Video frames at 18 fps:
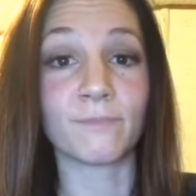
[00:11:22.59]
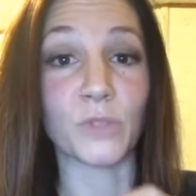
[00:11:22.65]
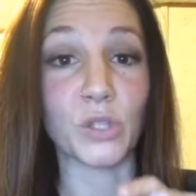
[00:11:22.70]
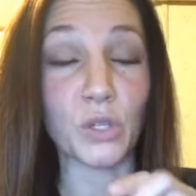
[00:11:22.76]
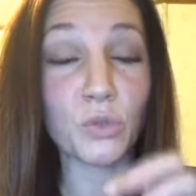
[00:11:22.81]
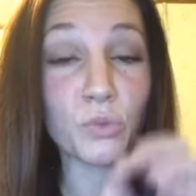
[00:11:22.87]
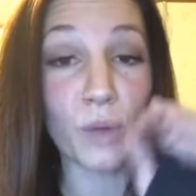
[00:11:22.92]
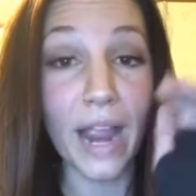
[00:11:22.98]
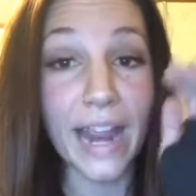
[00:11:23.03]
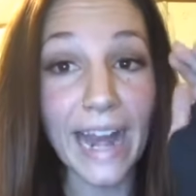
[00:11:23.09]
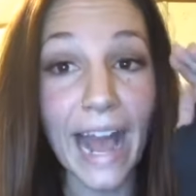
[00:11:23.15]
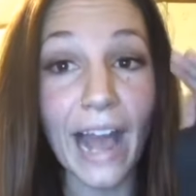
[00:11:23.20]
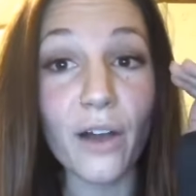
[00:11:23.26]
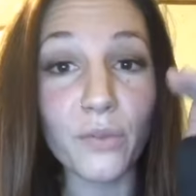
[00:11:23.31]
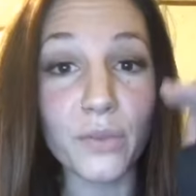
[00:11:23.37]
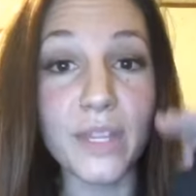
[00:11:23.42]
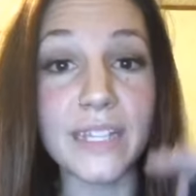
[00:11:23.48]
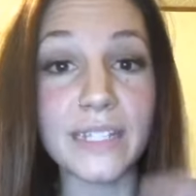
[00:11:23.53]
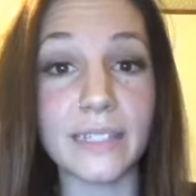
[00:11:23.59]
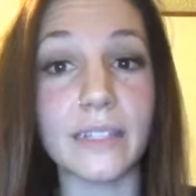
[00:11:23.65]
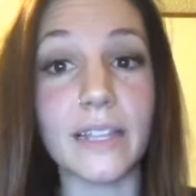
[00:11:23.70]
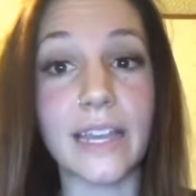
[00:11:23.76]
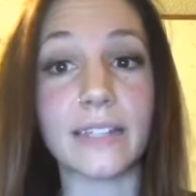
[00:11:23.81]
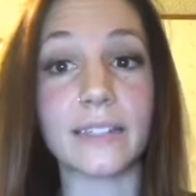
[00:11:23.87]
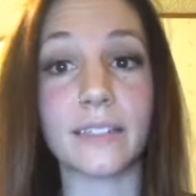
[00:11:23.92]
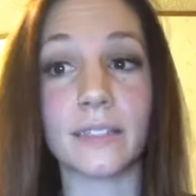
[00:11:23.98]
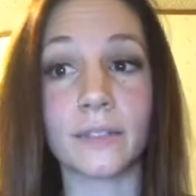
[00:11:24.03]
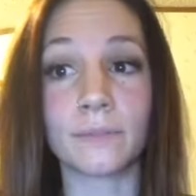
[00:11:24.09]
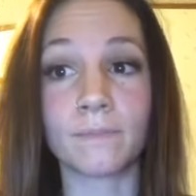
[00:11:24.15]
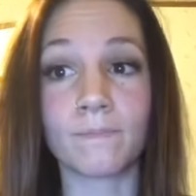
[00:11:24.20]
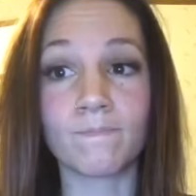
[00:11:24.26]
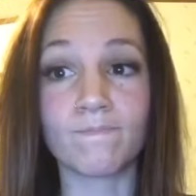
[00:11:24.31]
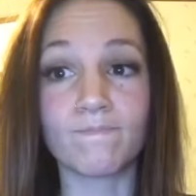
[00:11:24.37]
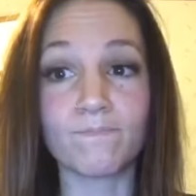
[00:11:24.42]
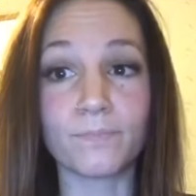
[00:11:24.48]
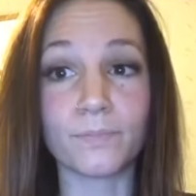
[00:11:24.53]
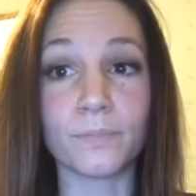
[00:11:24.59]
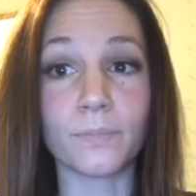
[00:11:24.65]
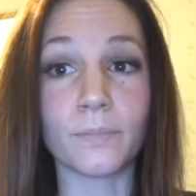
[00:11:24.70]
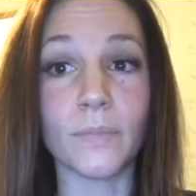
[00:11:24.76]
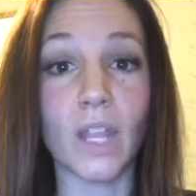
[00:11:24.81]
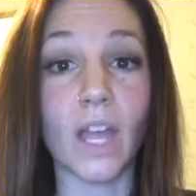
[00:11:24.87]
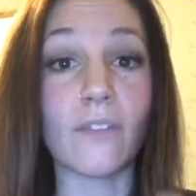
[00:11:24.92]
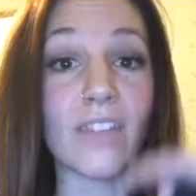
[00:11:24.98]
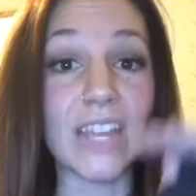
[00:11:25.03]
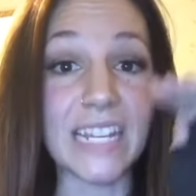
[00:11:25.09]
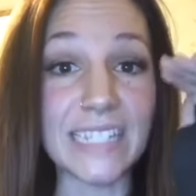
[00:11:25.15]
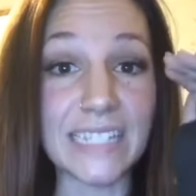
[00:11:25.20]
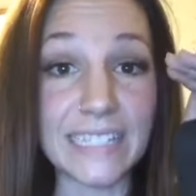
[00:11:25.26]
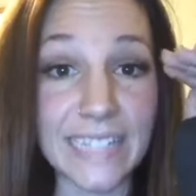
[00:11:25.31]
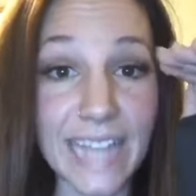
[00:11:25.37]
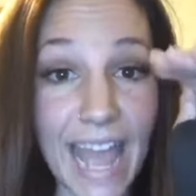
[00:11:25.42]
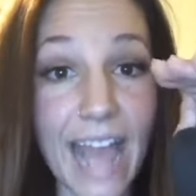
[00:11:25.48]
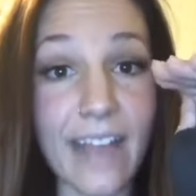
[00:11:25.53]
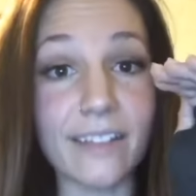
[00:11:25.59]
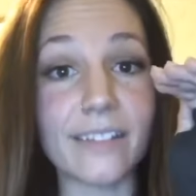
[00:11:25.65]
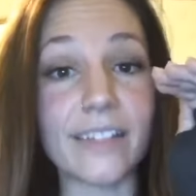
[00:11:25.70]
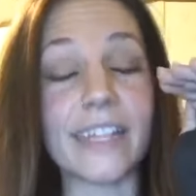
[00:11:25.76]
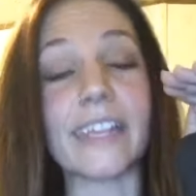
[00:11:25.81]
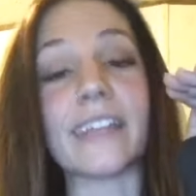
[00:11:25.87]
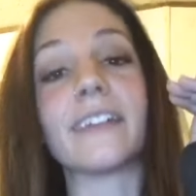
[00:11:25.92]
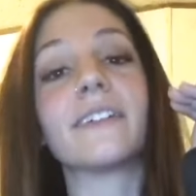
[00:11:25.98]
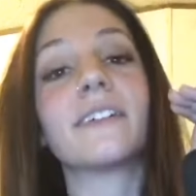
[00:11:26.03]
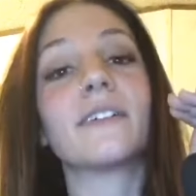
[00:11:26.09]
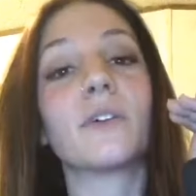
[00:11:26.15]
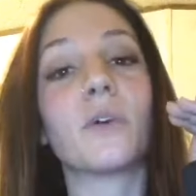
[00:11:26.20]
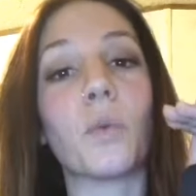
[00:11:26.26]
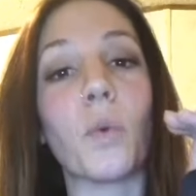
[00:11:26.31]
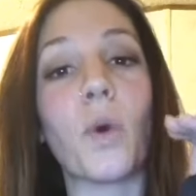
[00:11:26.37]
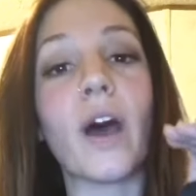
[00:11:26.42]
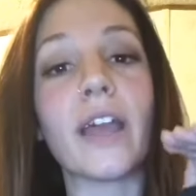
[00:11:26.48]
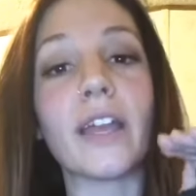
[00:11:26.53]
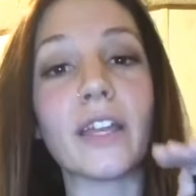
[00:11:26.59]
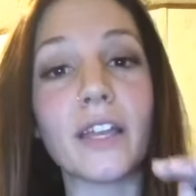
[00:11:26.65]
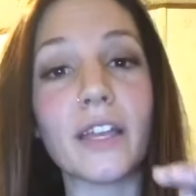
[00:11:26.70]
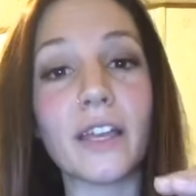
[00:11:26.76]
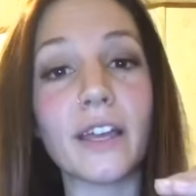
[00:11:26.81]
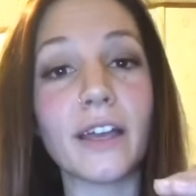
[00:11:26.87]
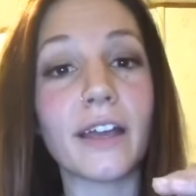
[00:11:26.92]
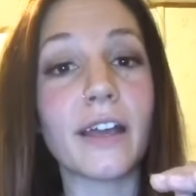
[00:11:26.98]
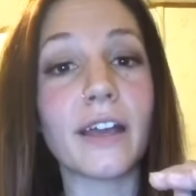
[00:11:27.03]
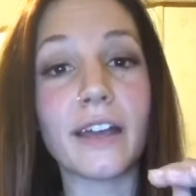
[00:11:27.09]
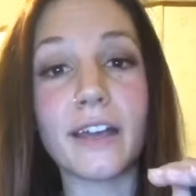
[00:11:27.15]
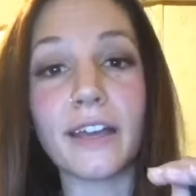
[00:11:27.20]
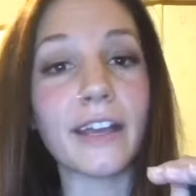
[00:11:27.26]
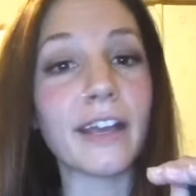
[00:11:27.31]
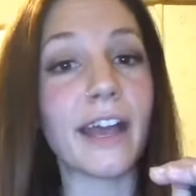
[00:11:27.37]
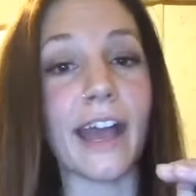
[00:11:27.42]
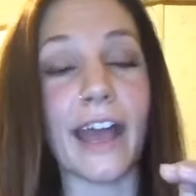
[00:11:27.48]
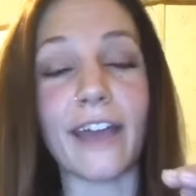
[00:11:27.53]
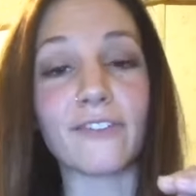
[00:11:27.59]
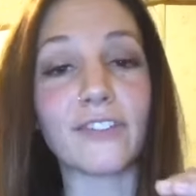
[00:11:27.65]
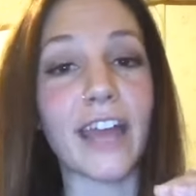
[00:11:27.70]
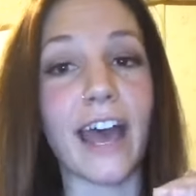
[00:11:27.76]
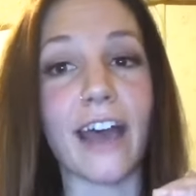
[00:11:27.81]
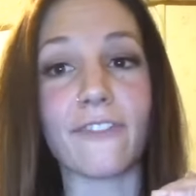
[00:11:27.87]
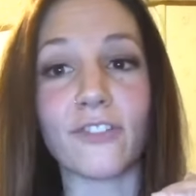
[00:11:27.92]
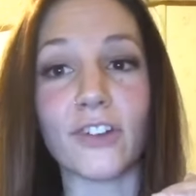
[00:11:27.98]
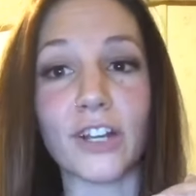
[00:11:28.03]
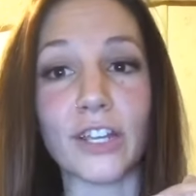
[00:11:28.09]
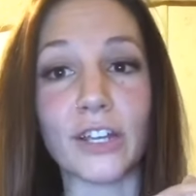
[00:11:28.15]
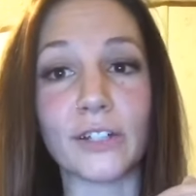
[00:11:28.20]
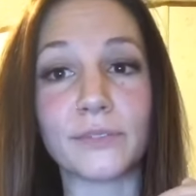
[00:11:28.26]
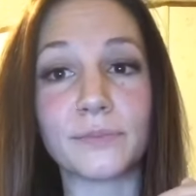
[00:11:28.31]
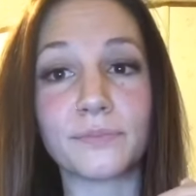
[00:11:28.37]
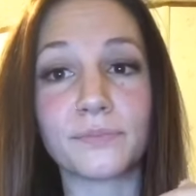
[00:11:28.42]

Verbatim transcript: You write out this list of exactly what I've got for you.